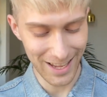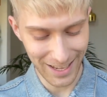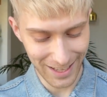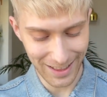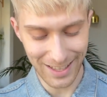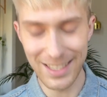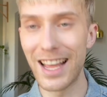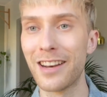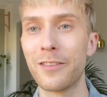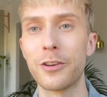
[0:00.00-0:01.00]
in this
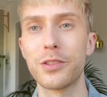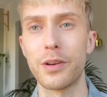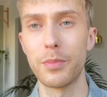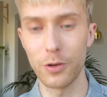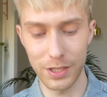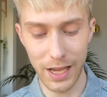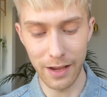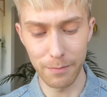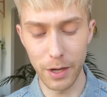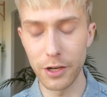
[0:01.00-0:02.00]
anniversary box, I
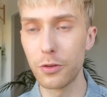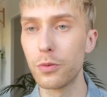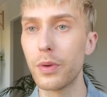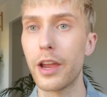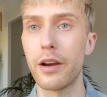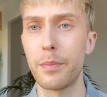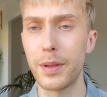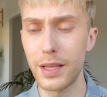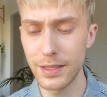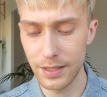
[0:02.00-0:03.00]
have my new hair
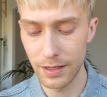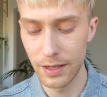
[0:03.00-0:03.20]
piece.